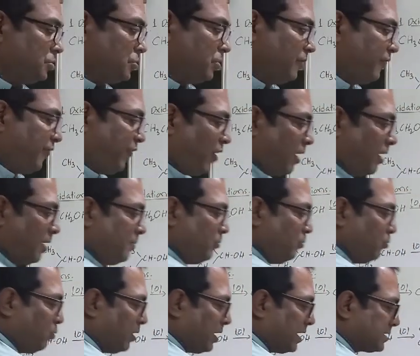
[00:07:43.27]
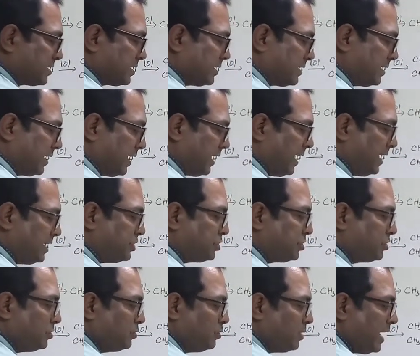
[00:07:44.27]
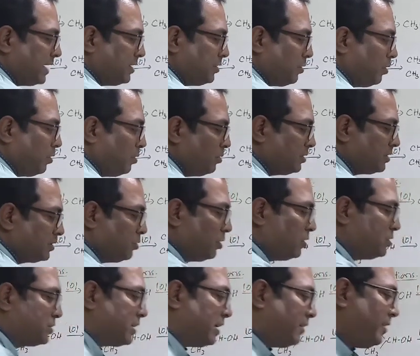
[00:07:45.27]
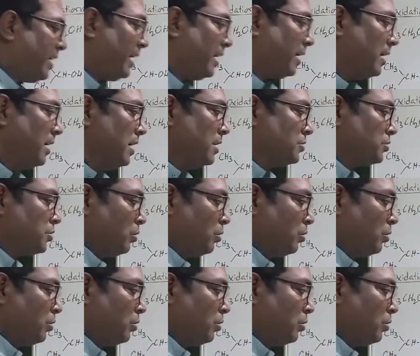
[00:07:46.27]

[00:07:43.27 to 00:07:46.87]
to form water. H2 and O goes away.